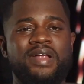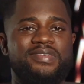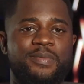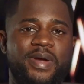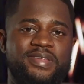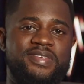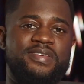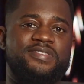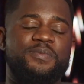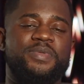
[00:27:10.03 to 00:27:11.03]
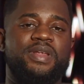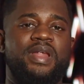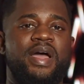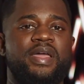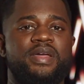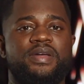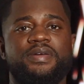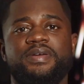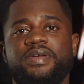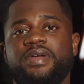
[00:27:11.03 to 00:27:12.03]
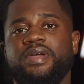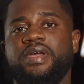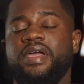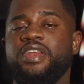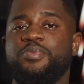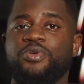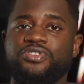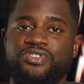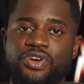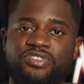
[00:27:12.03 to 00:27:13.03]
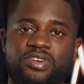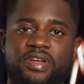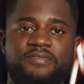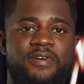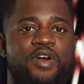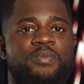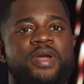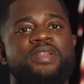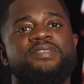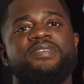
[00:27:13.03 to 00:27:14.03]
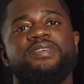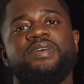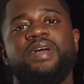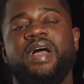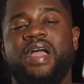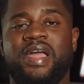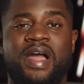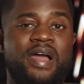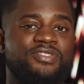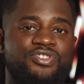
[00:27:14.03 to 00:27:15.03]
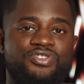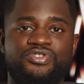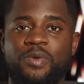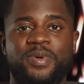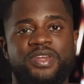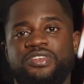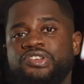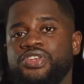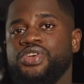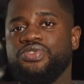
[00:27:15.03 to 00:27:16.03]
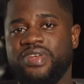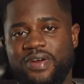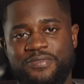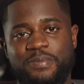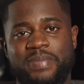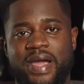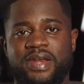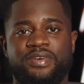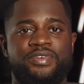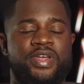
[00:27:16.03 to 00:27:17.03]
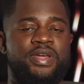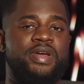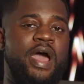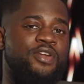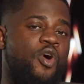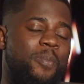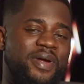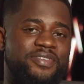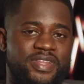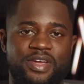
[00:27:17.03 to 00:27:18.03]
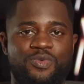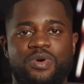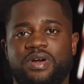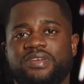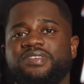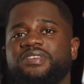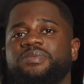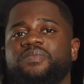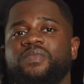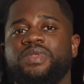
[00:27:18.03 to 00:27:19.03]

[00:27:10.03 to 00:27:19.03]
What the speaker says: answer by saying something like, in a production environment, I can't just drop in the new Terraform binary and hope everything works.